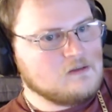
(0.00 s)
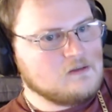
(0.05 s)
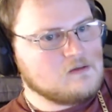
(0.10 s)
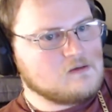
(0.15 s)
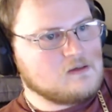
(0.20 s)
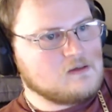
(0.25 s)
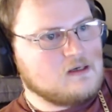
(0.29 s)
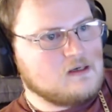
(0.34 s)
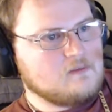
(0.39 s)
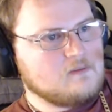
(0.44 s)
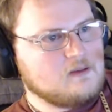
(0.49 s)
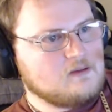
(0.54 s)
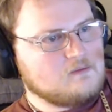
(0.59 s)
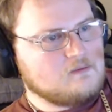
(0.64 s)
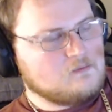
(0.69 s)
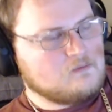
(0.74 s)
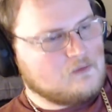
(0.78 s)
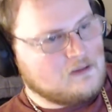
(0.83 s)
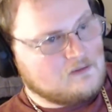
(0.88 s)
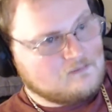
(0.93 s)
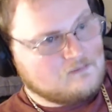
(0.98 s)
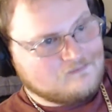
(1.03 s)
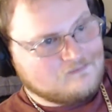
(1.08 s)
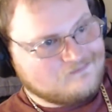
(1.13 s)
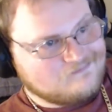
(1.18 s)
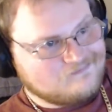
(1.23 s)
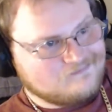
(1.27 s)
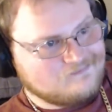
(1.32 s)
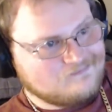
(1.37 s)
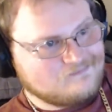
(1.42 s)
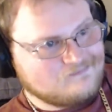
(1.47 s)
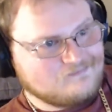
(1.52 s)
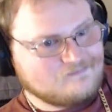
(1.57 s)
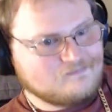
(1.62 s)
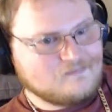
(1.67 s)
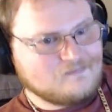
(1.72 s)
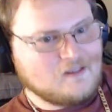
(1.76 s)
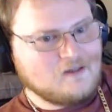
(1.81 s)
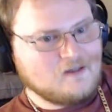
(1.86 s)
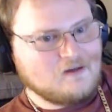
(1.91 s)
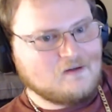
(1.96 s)
So, I mean,
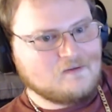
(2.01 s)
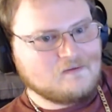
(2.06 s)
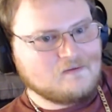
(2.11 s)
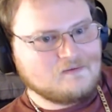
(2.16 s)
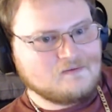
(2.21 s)
you know.